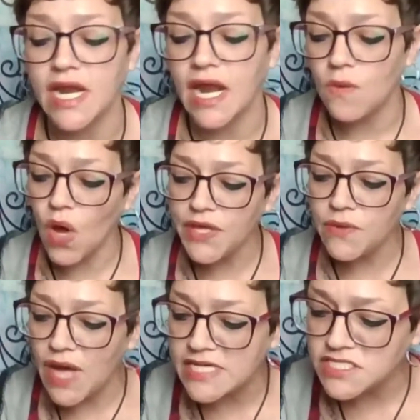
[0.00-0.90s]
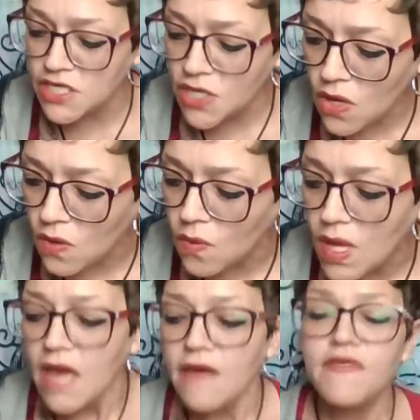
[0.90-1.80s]
And I want you guys to know
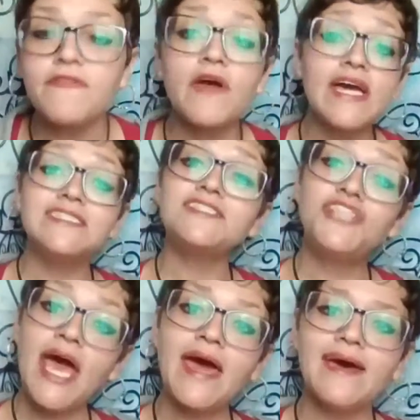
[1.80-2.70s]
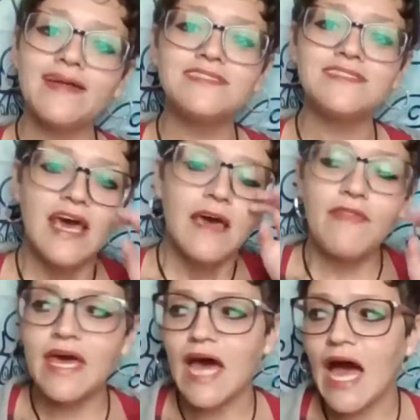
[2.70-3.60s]
that there is a chance
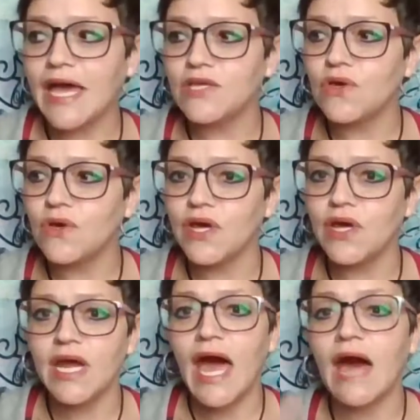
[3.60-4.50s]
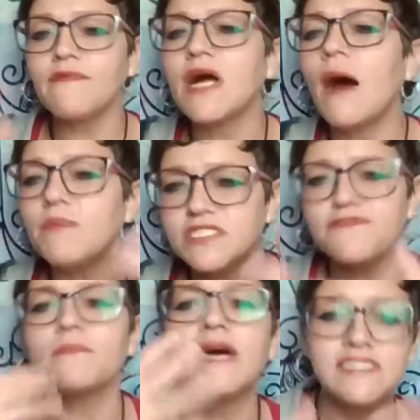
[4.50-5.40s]
that I could have a couple
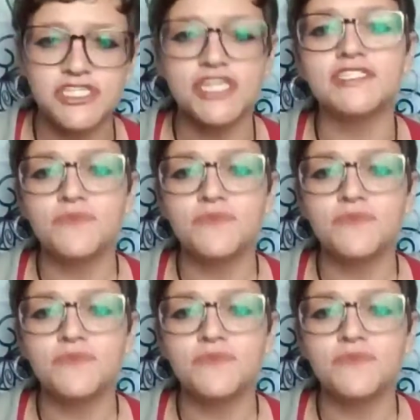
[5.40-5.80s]
different messages,